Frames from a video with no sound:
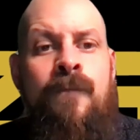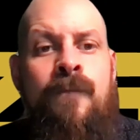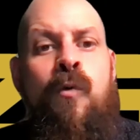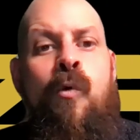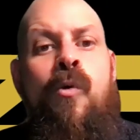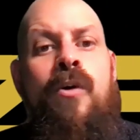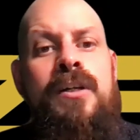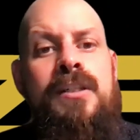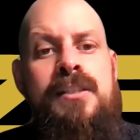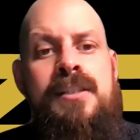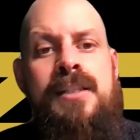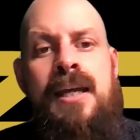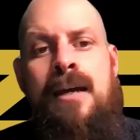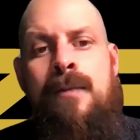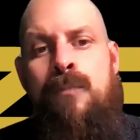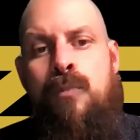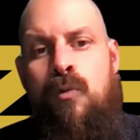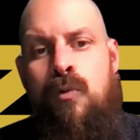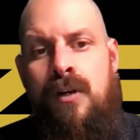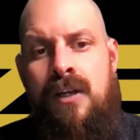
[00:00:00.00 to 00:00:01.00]
For
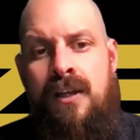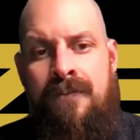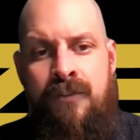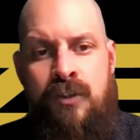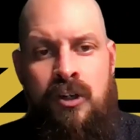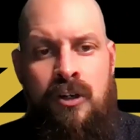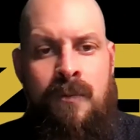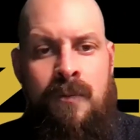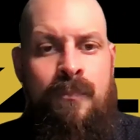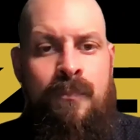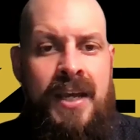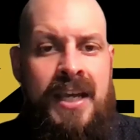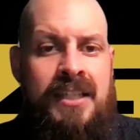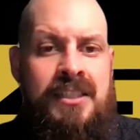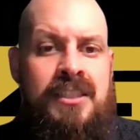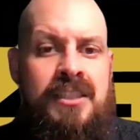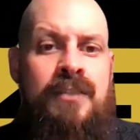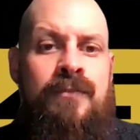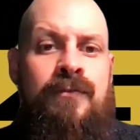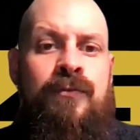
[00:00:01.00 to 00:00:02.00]
example, if you're
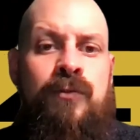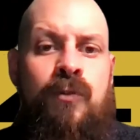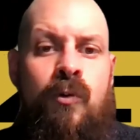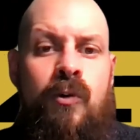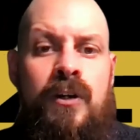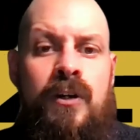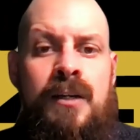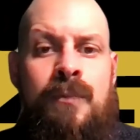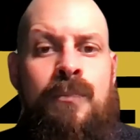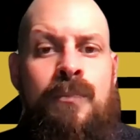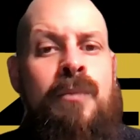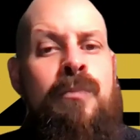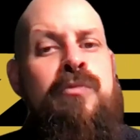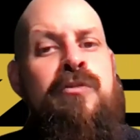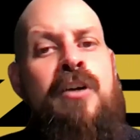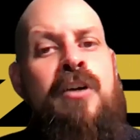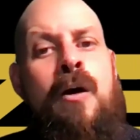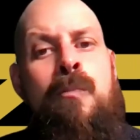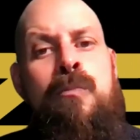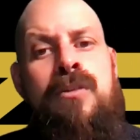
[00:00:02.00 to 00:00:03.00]
based in Florida but
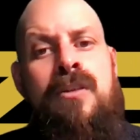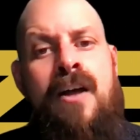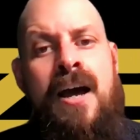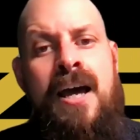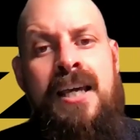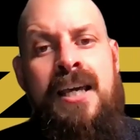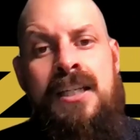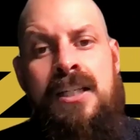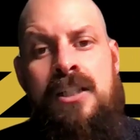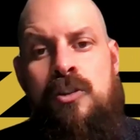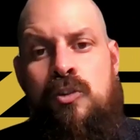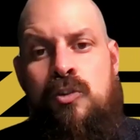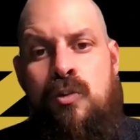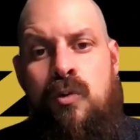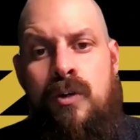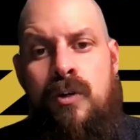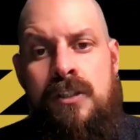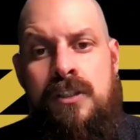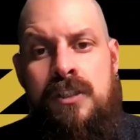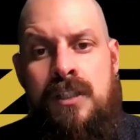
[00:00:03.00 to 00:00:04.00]
applying in
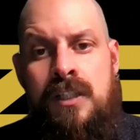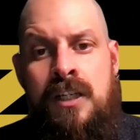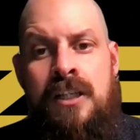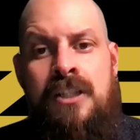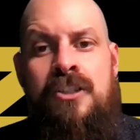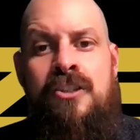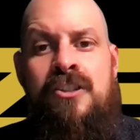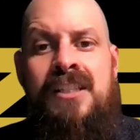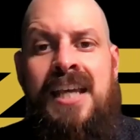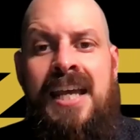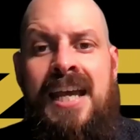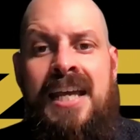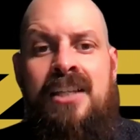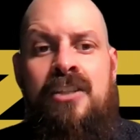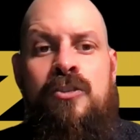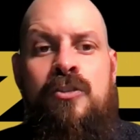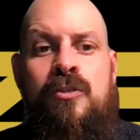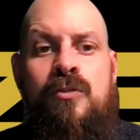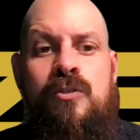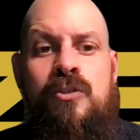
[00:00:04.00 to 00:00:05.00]
Georgia, you
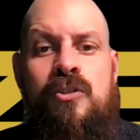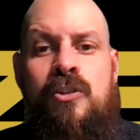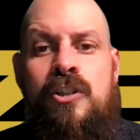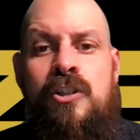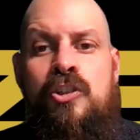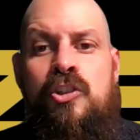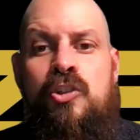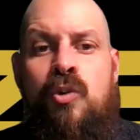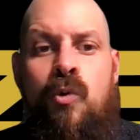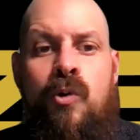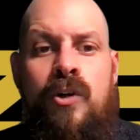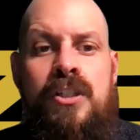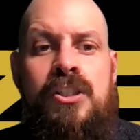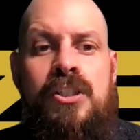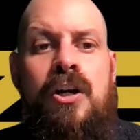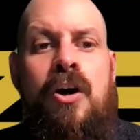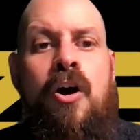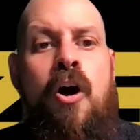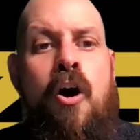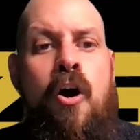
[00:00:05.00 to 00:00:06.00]
can't use your
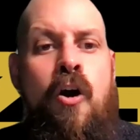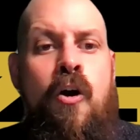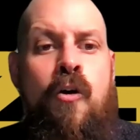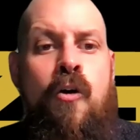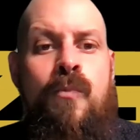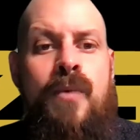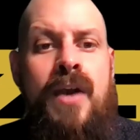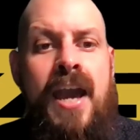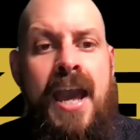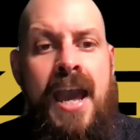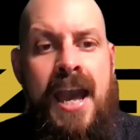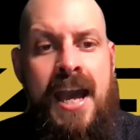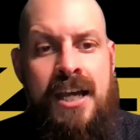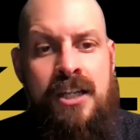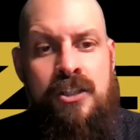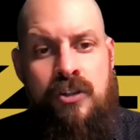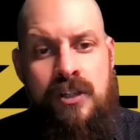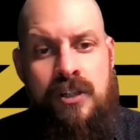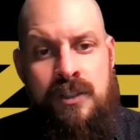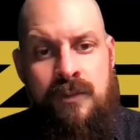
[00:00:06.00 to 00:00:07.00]
Georgia home
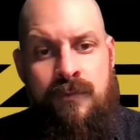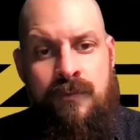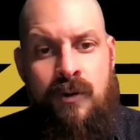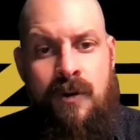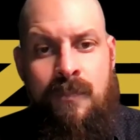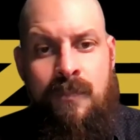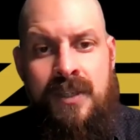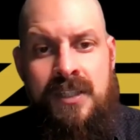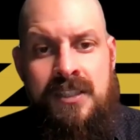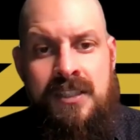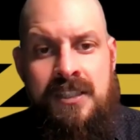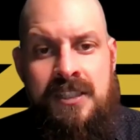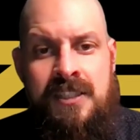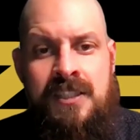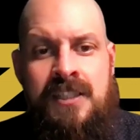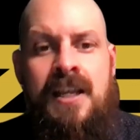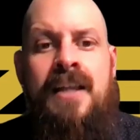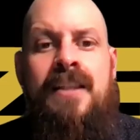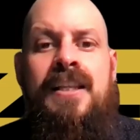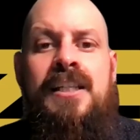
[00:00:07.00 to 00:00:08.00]
address for a
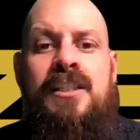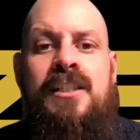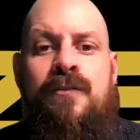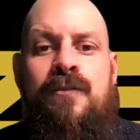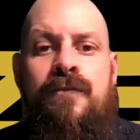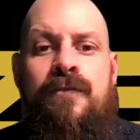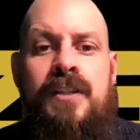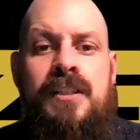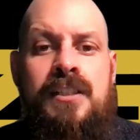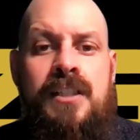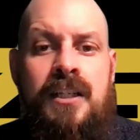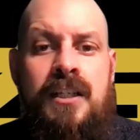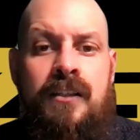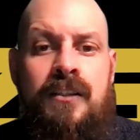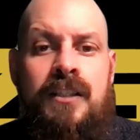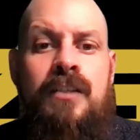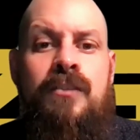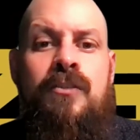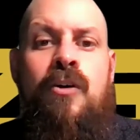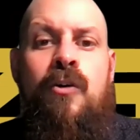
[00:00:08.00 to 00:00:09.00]
business that's
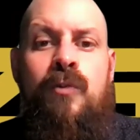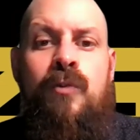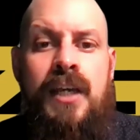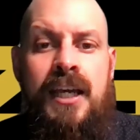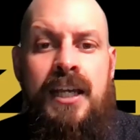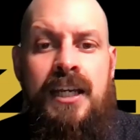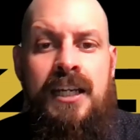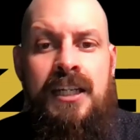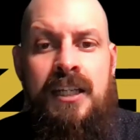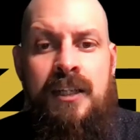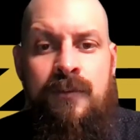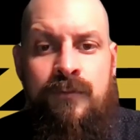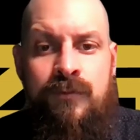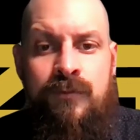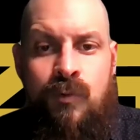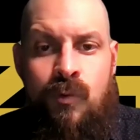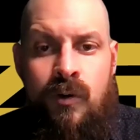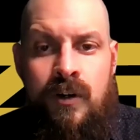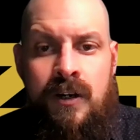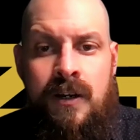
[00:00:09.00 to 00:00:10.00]
physically located in
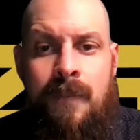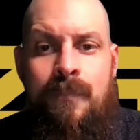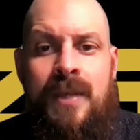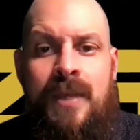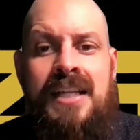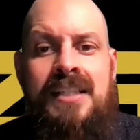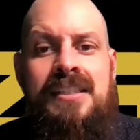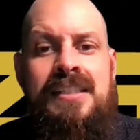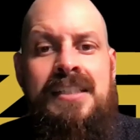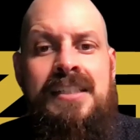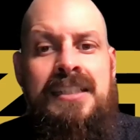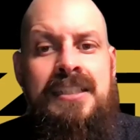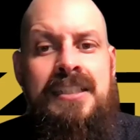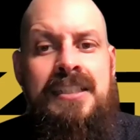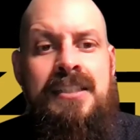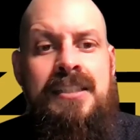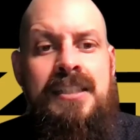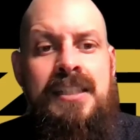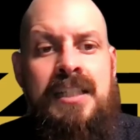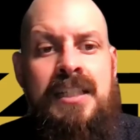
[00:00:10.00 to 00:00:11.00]
Florida. Banks need
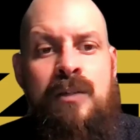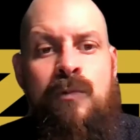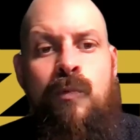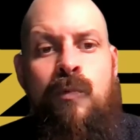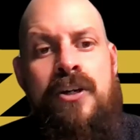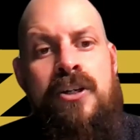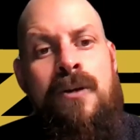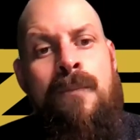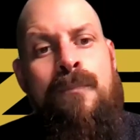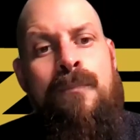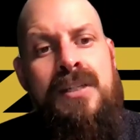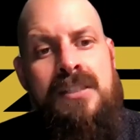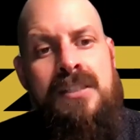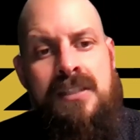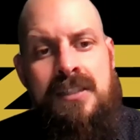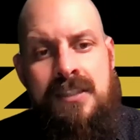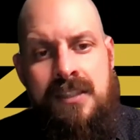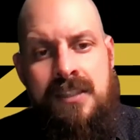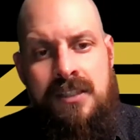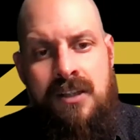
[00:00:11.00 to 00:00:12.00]
to see where your
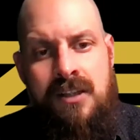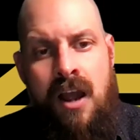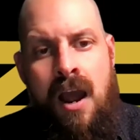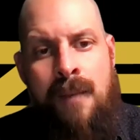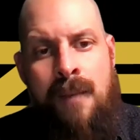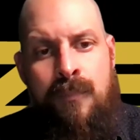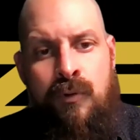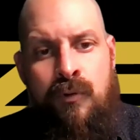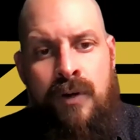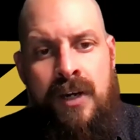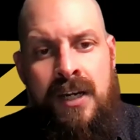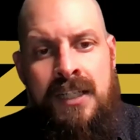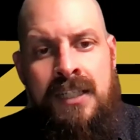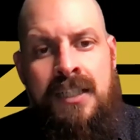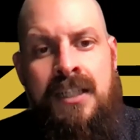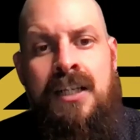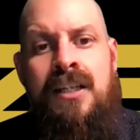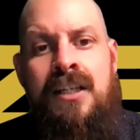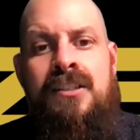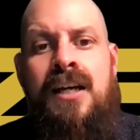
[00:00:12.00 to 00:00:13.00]
business is
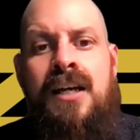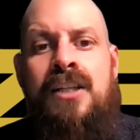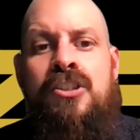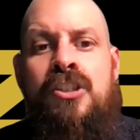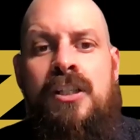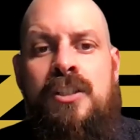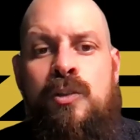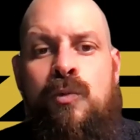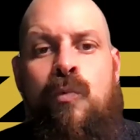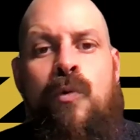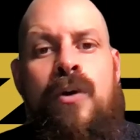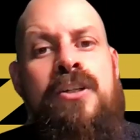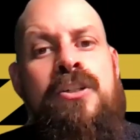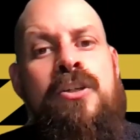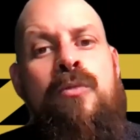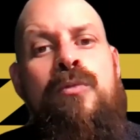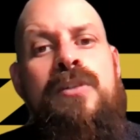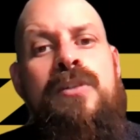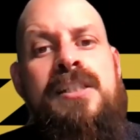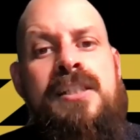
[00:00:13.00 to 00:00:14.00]
operating, not just where
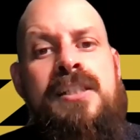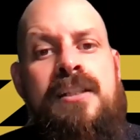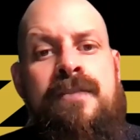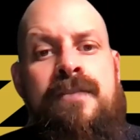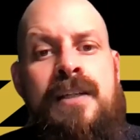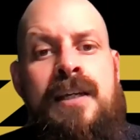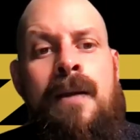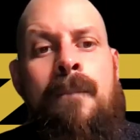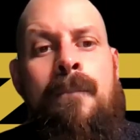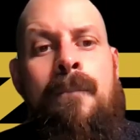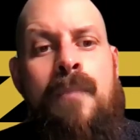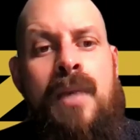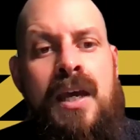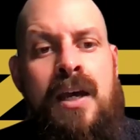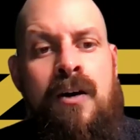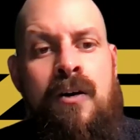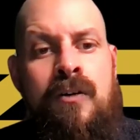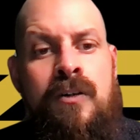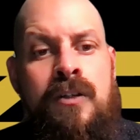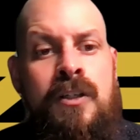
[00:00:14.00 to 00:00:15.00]
you're receiving
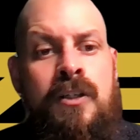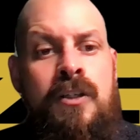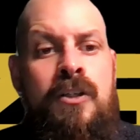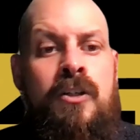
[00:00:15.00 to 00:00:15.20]
mail.